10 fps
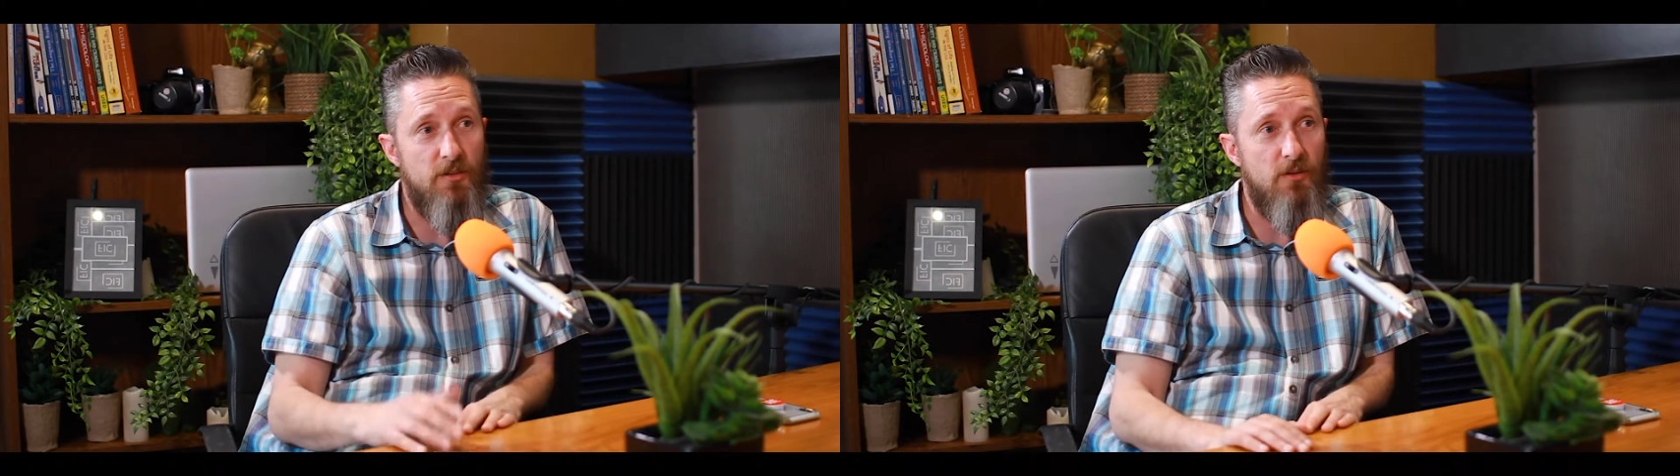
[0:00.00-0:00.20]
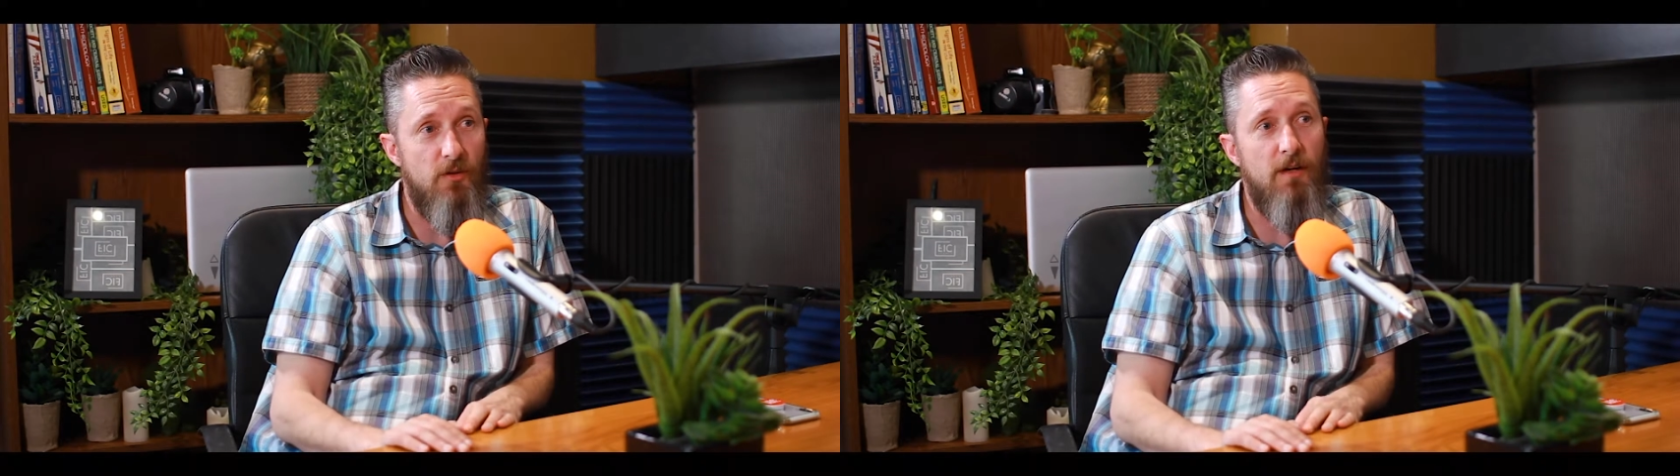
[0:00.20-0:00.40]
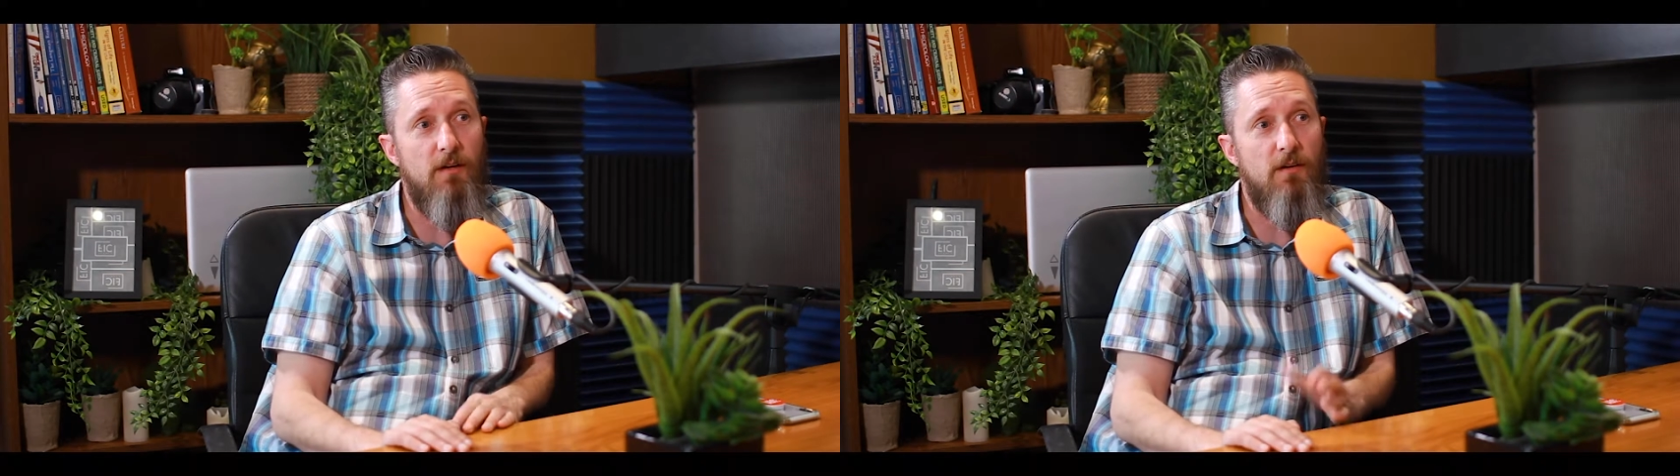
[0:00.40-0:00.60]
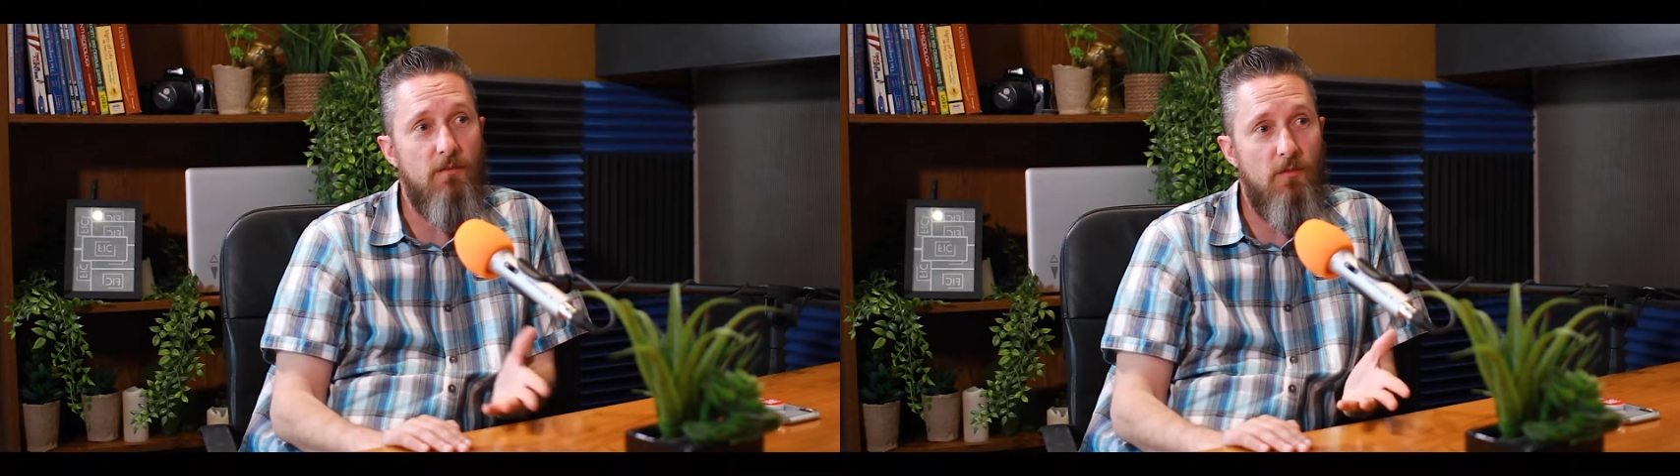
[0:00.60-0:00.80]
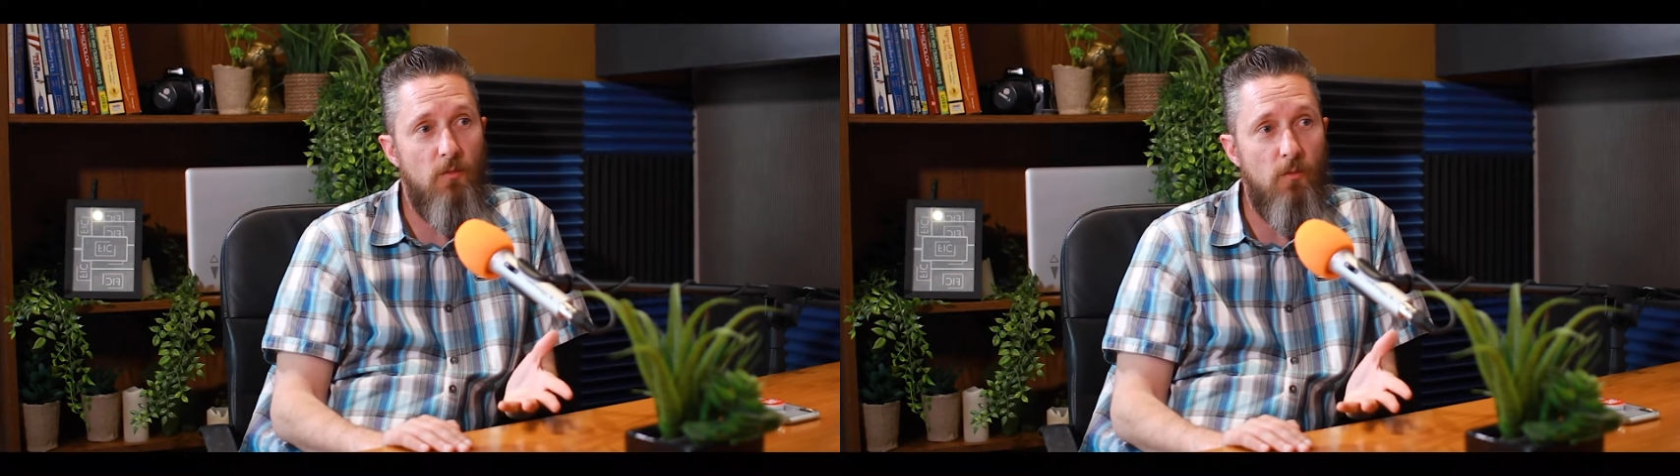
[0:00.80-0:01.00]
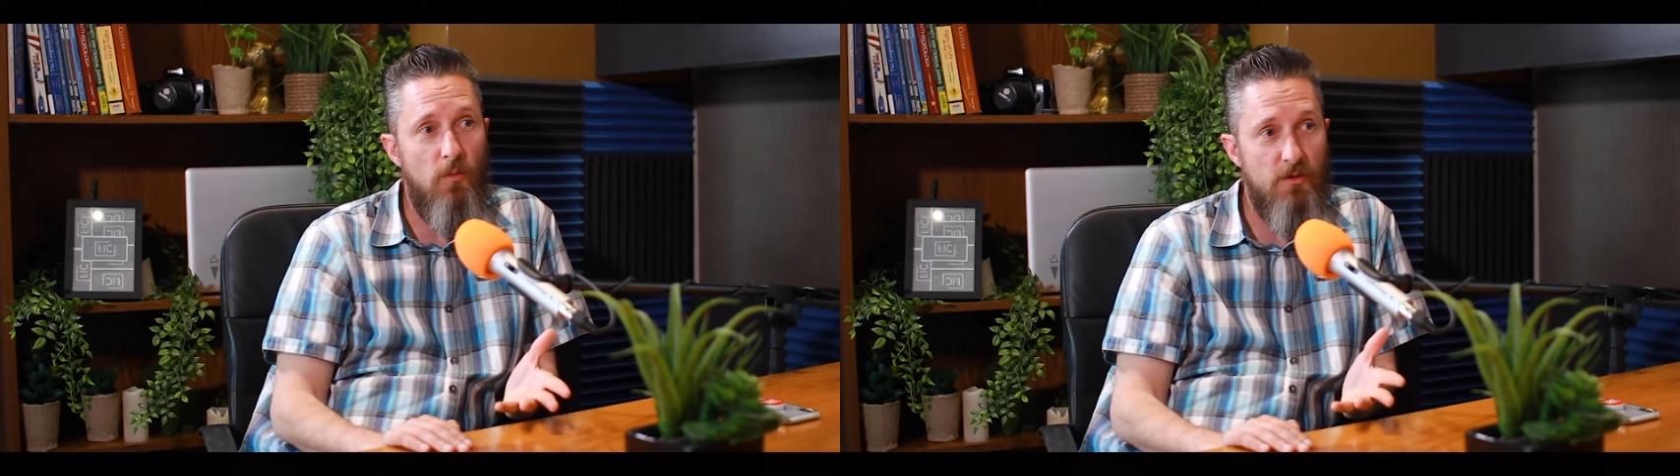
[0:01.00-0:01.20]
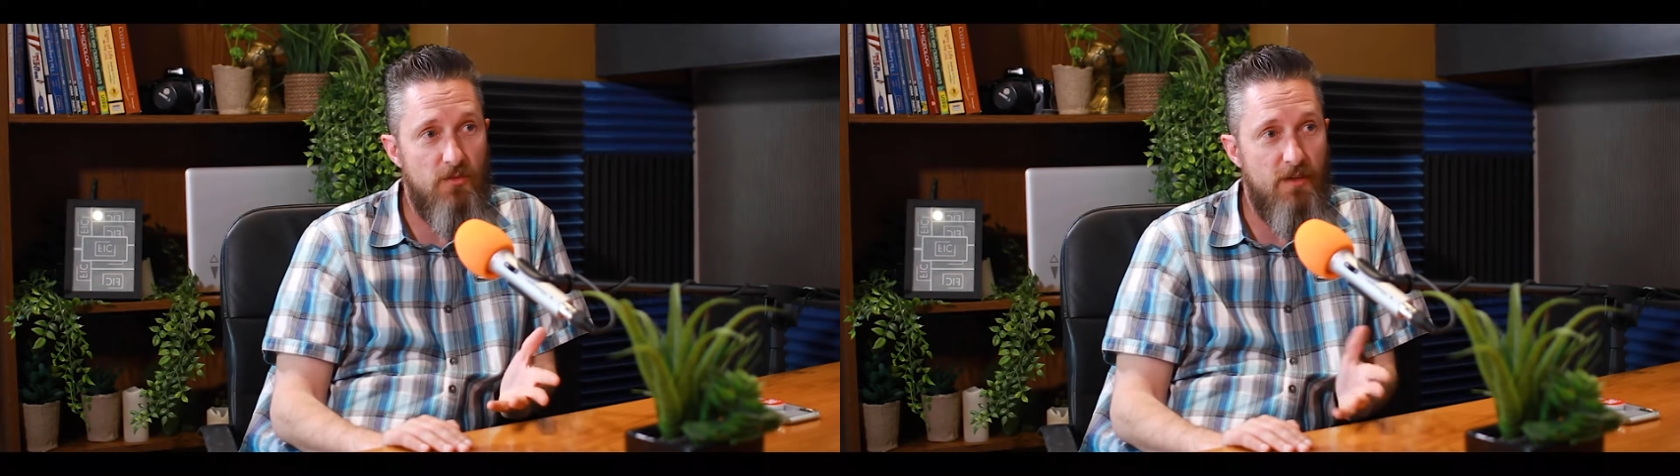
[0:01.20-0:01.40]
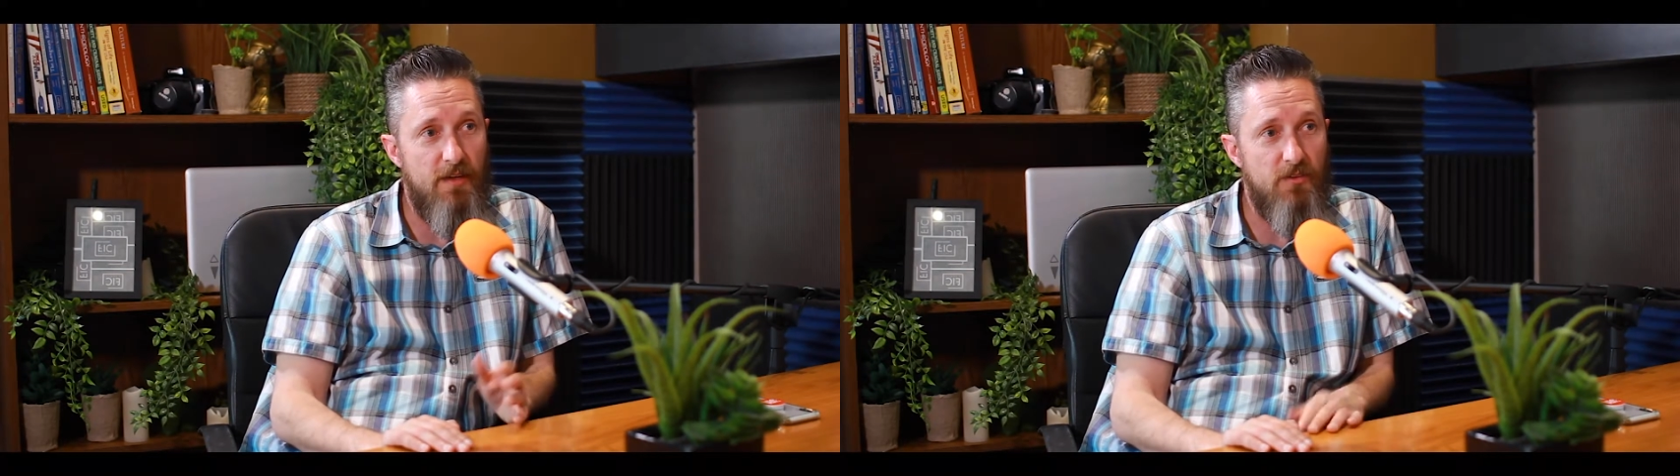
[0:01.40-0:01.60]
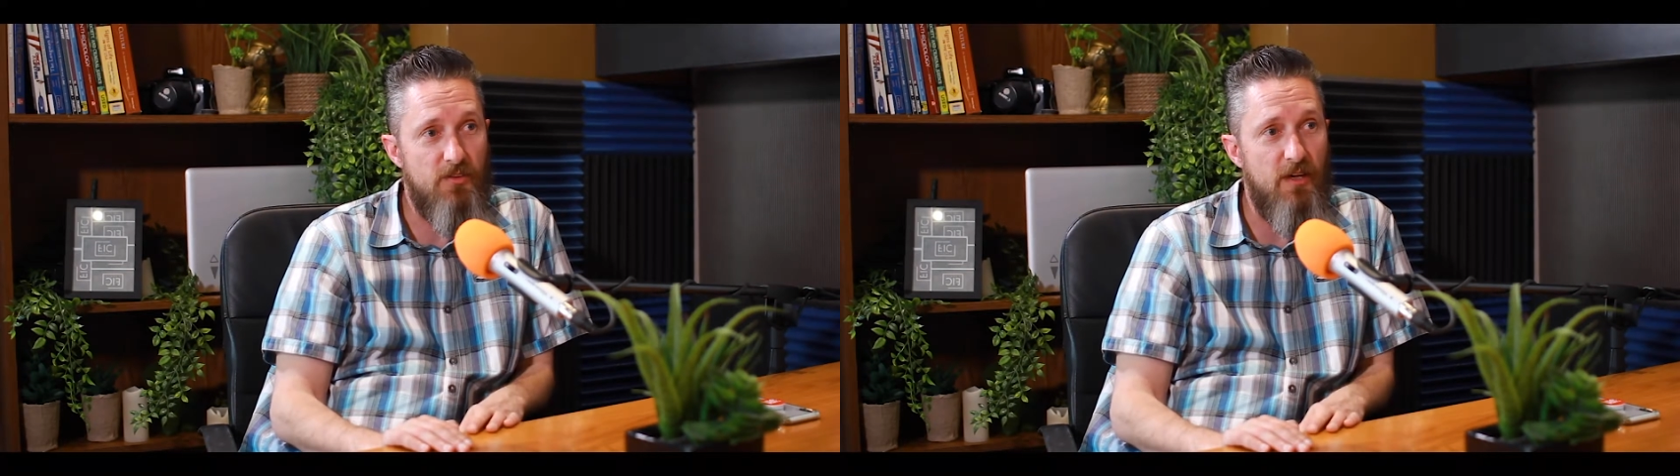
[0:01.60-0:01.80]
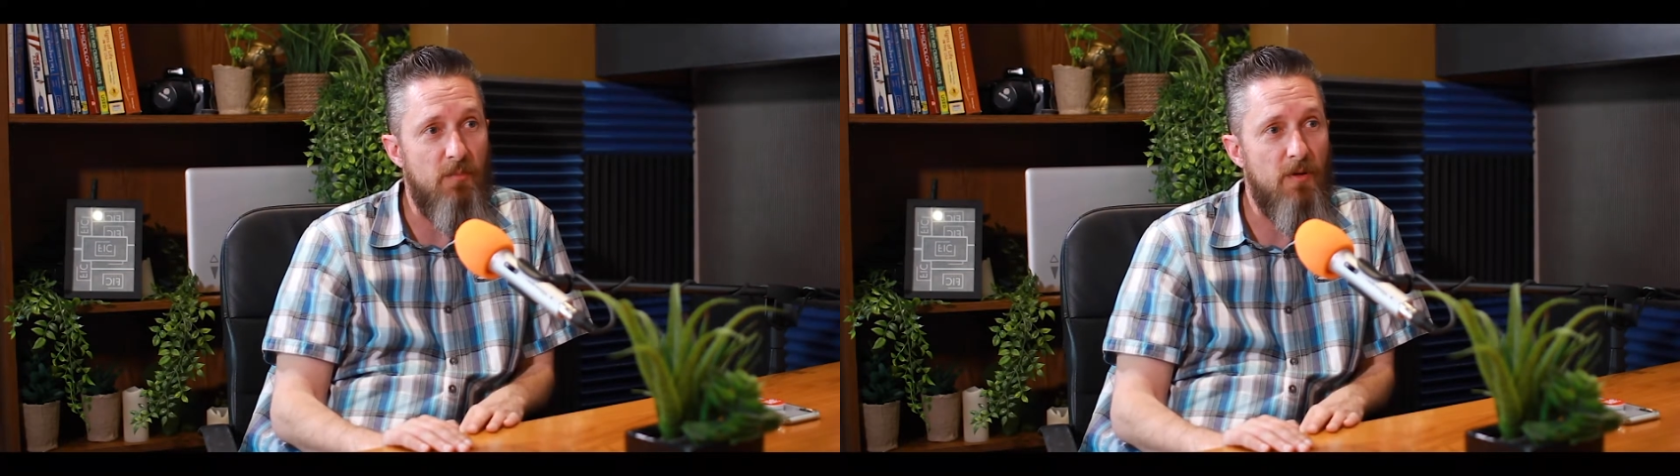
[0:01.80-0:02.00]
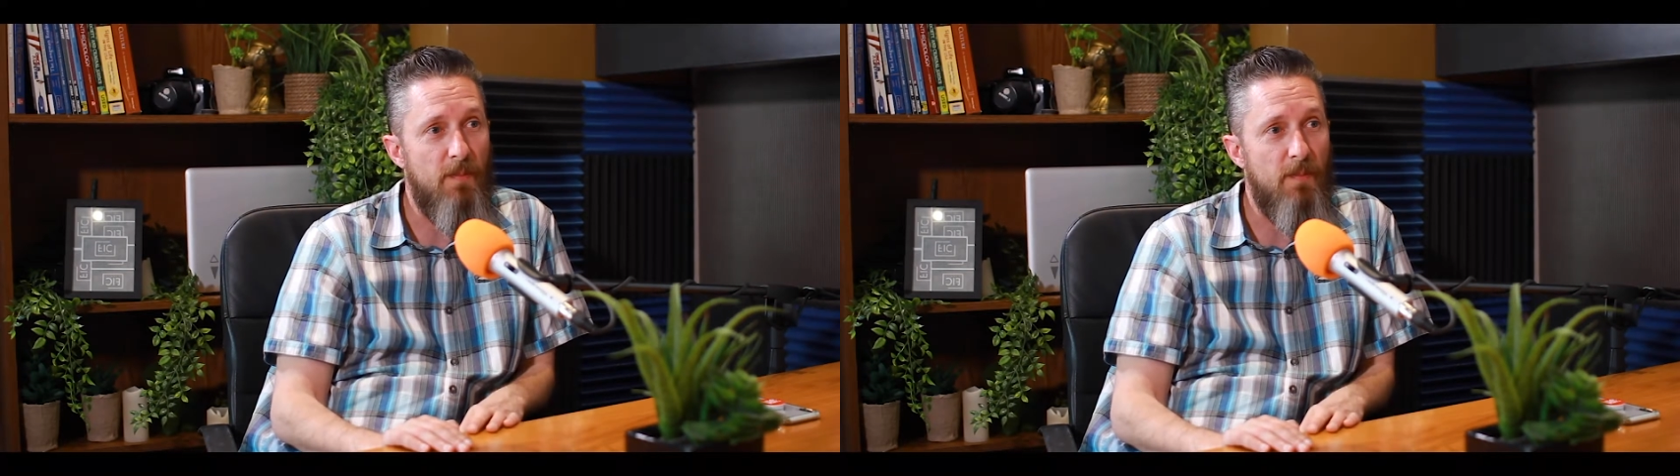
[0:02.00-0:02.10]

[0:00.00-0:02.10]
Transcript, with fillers: do. What's the next step?